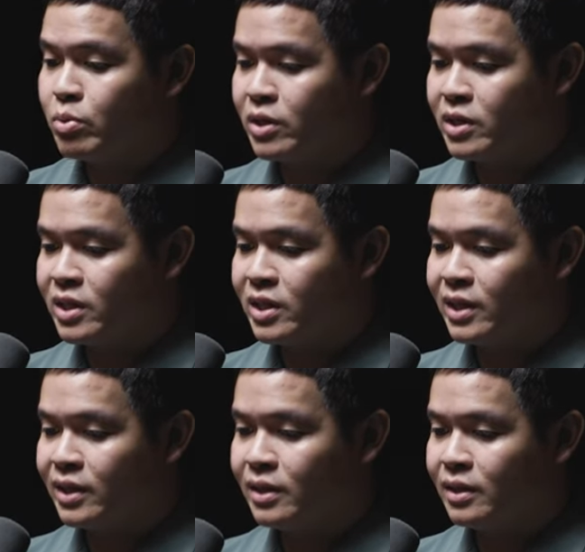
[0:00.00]
important
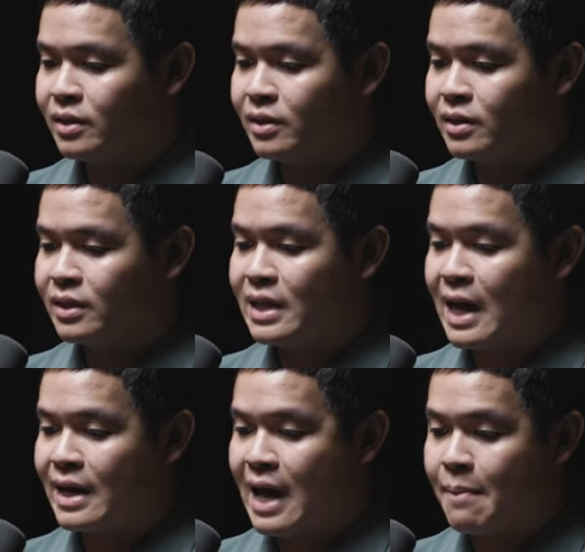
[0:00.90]
thing
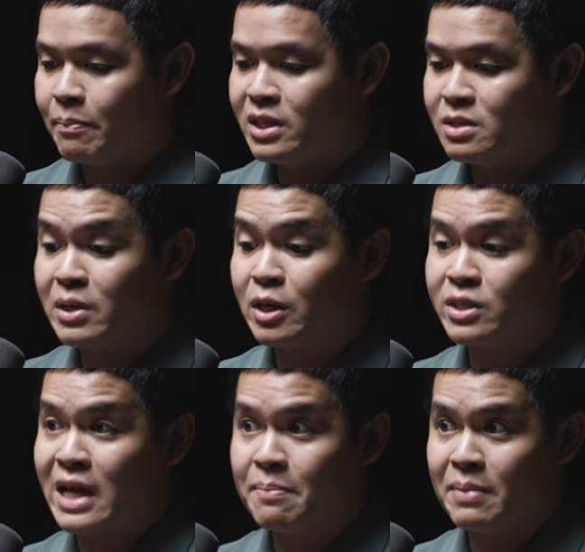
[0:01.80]
that happens,
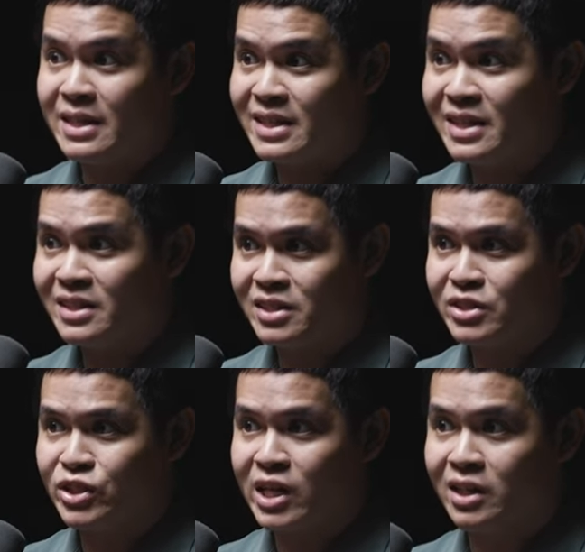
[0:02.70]
because I maintain
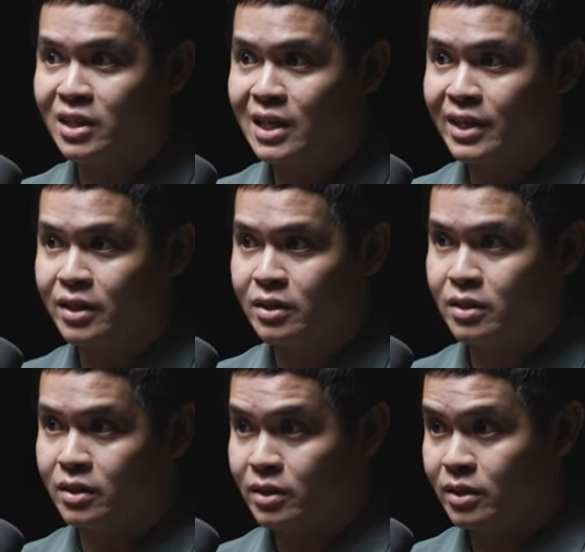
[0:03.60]
this childlike,
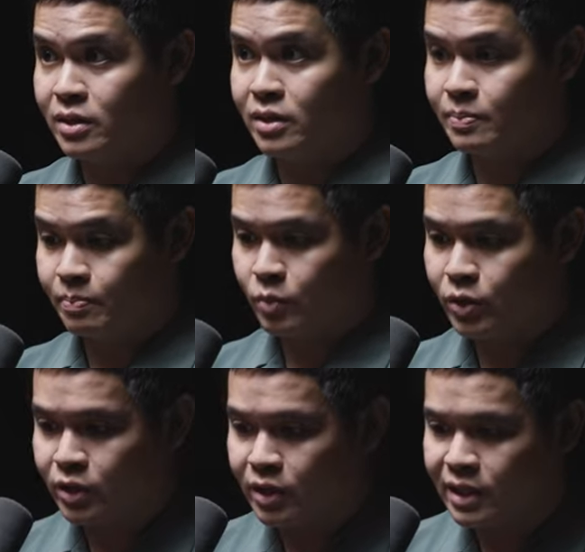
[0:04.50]

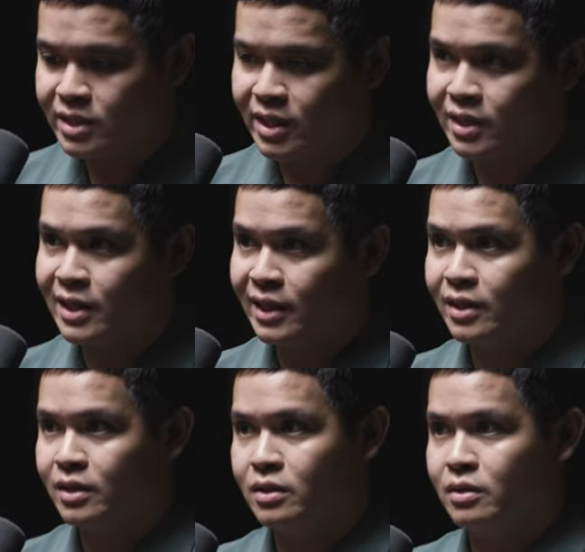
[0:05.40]

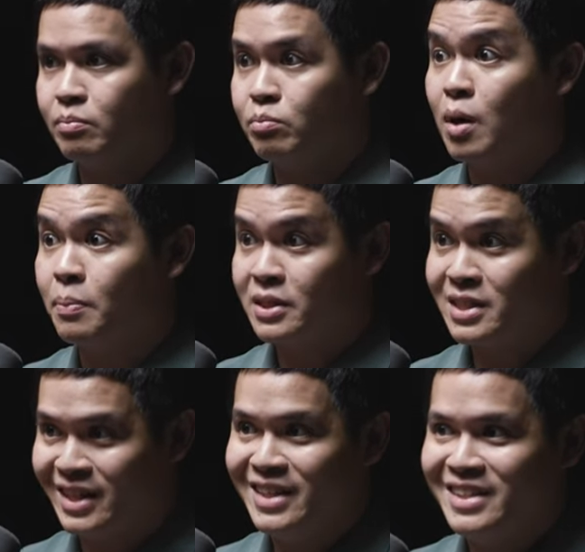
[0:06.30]
childlike
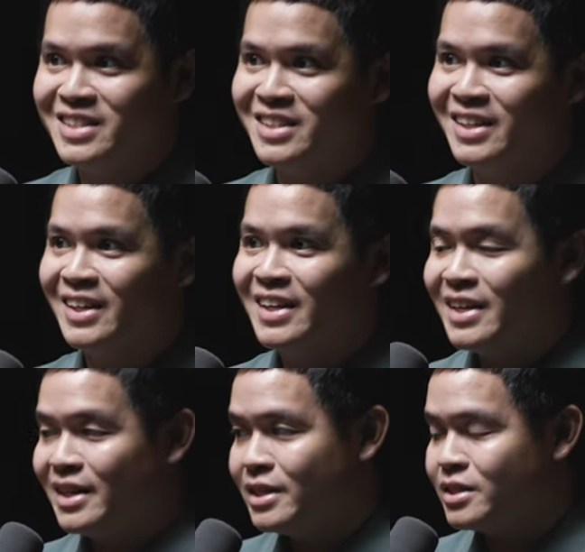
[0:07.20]
properties,
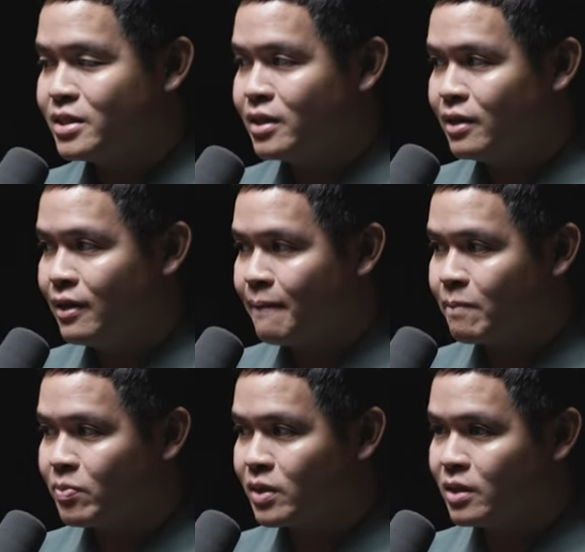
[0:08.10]
is the
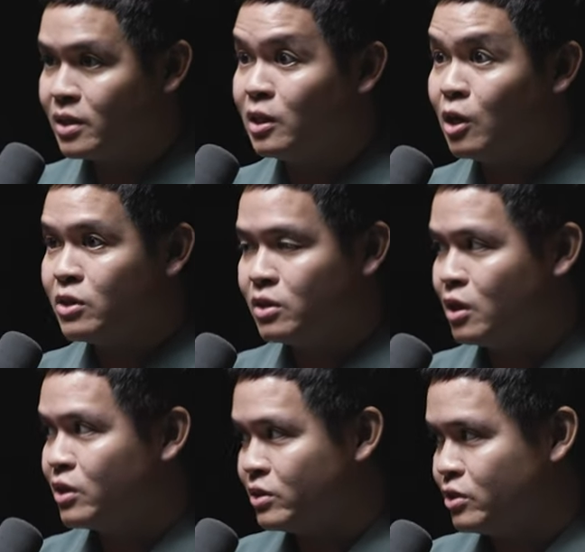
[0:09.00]

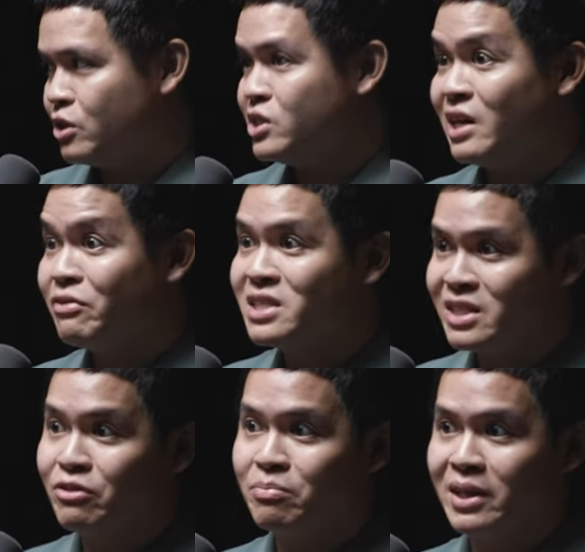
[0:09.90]

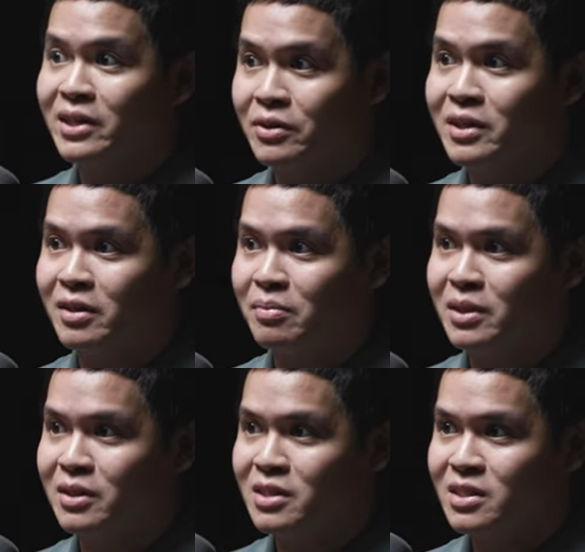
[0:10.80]
longevity of my career.
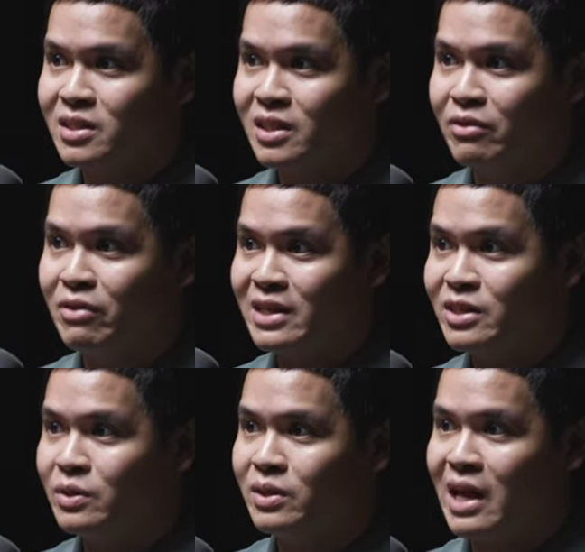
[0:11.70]
Because if I
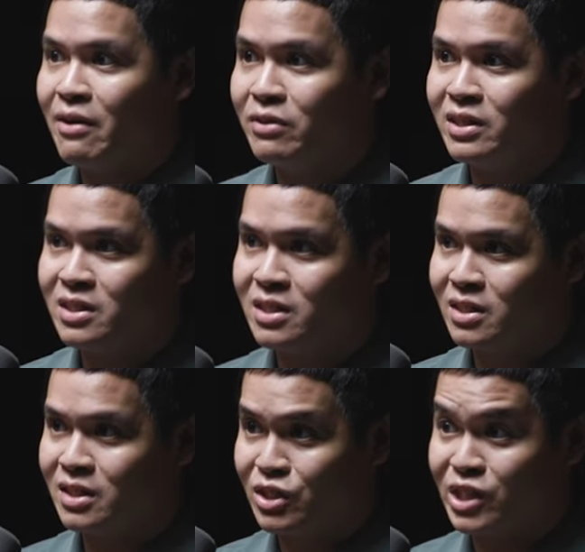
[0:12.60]
don't have
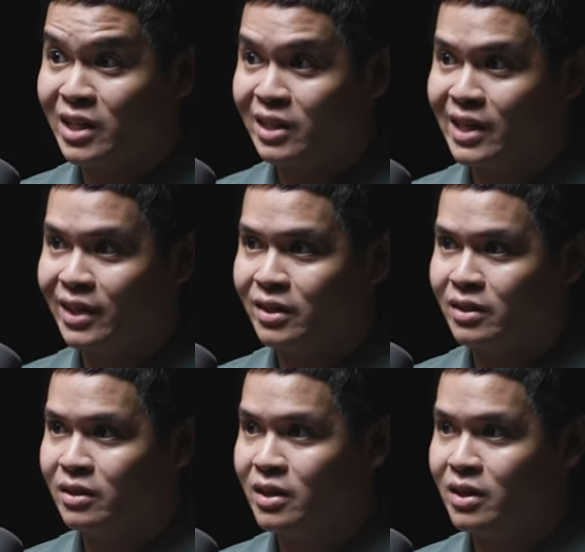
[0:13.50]
this childlike